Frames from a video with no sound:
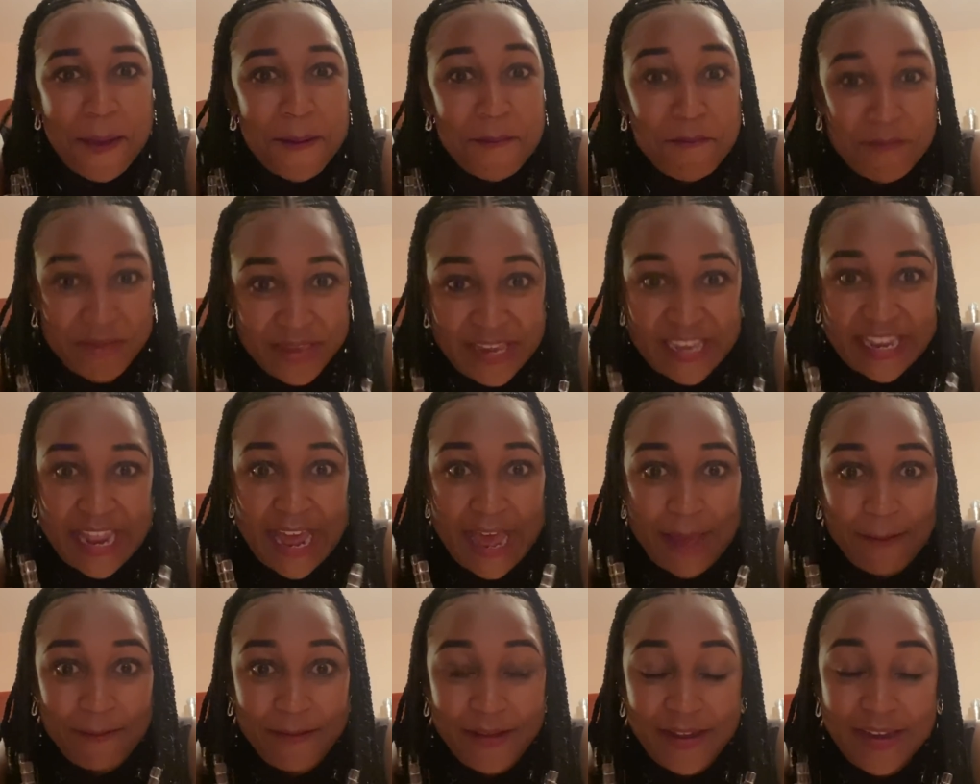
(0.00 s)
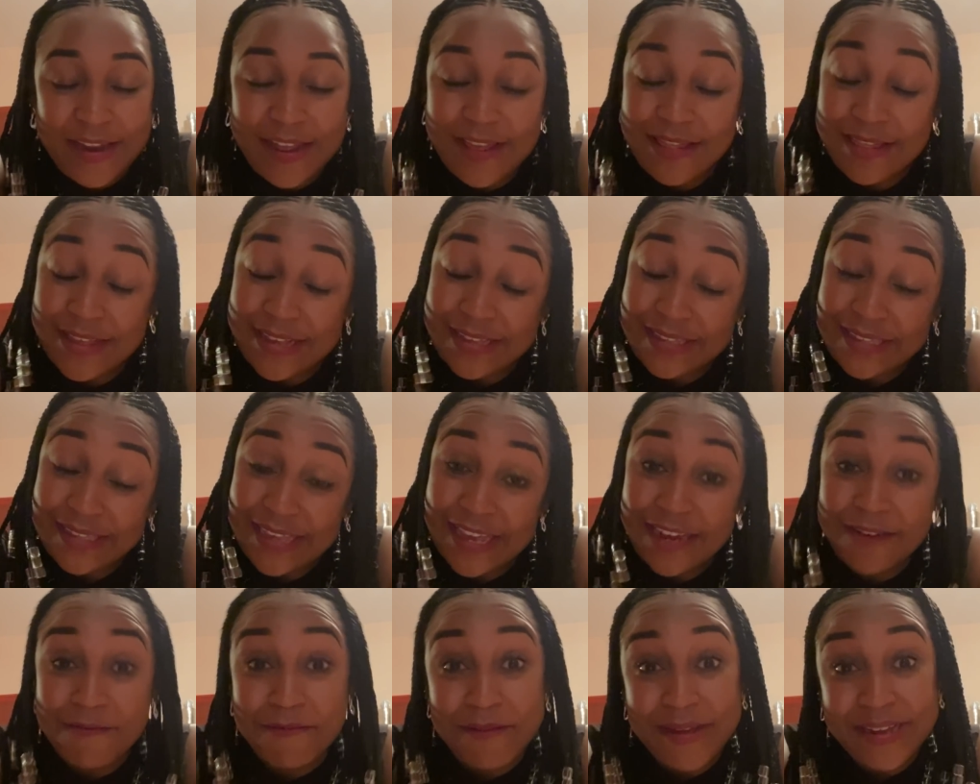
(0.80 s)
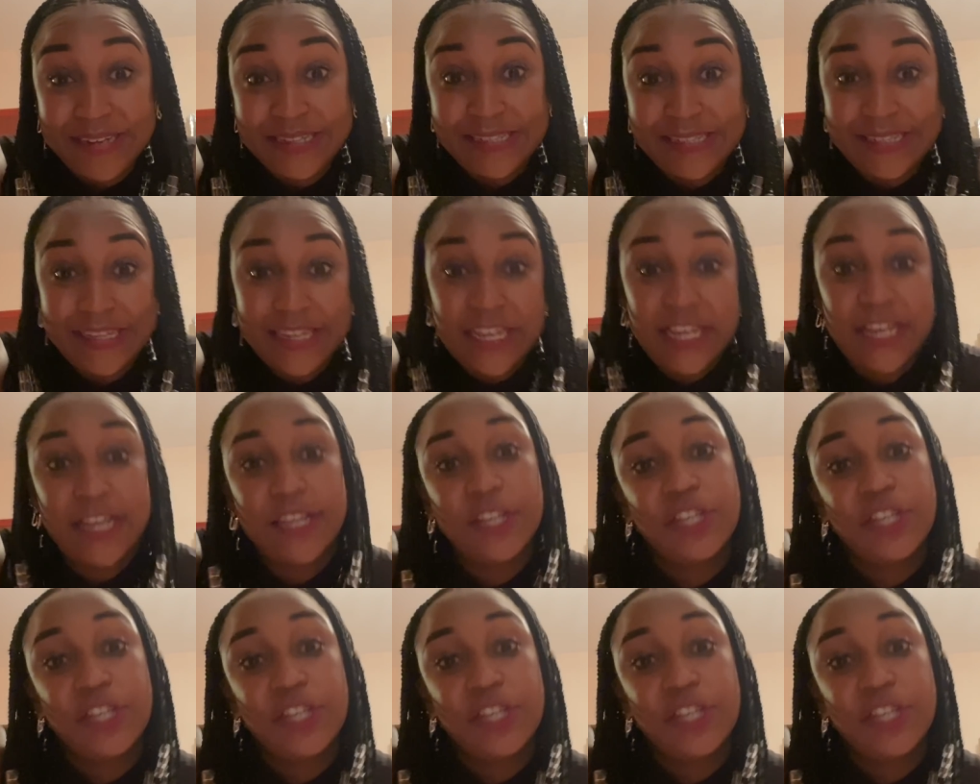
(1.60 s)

Make it happen. They said, Betty,